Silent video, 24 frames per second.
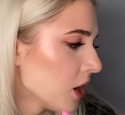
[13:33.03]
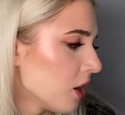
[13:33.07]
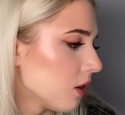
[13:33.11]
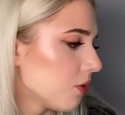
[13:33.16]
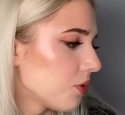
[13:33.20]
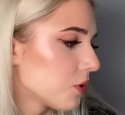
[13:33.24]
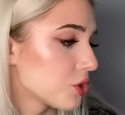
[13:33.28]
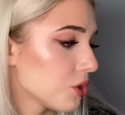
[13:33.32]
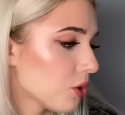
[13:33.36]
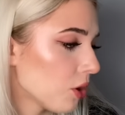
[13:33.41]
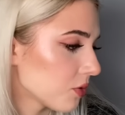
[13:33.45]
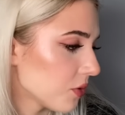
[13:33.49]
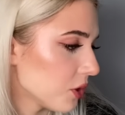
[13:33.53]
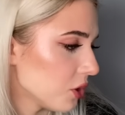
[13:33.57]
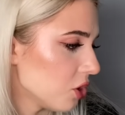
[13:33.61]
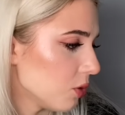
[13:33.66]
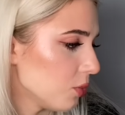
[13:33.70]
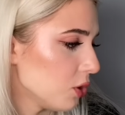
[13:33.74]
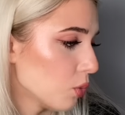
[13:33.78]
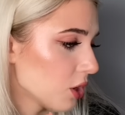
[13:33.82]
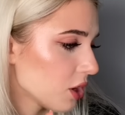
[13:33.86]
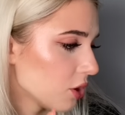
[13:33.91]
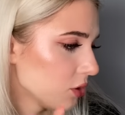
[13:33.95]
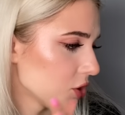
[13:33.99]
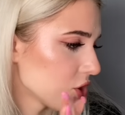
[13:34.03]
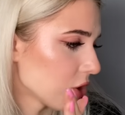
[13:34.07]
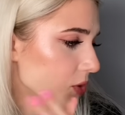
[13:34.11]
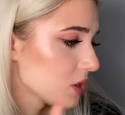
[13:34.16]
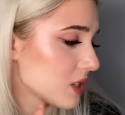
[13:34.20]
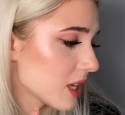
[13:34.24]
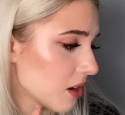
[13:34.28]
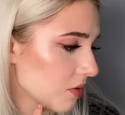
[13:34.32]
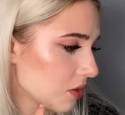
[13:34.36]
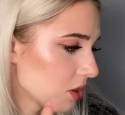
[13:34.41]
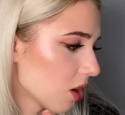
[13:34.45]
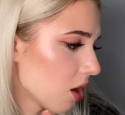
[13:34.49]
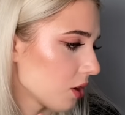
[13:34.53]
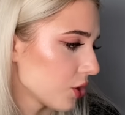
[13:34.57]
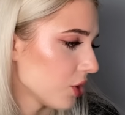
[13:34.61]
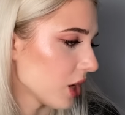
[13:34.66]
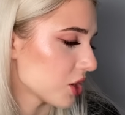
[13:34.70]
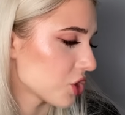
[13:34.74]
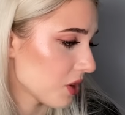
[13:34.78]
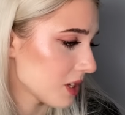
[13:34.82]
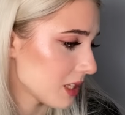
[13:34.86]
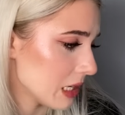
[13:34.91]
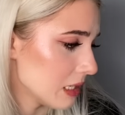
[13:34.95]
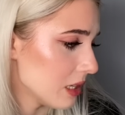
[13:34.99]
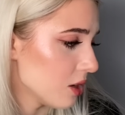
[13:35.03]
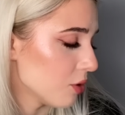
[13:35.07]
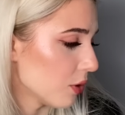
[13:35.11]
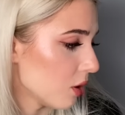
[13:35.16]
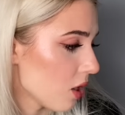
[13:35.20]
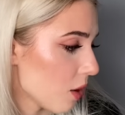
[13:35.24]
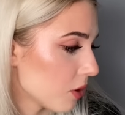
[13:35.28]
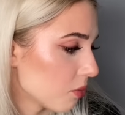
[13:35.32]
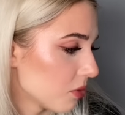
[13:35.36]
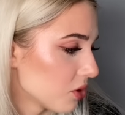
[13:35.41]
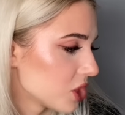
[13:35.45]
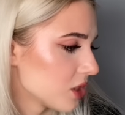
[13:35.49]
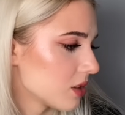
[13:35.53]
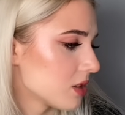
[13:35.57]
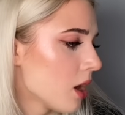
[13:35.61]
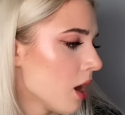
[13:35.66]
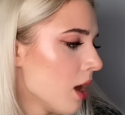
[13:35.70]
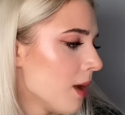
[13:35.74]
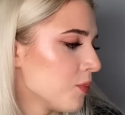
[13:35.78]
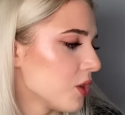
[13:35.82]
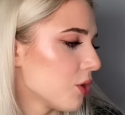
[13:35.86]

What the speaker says: you feel too old for YouTube, you want a nose job, you're scared of the dark, you get stressed easily, you bottle up your emotions,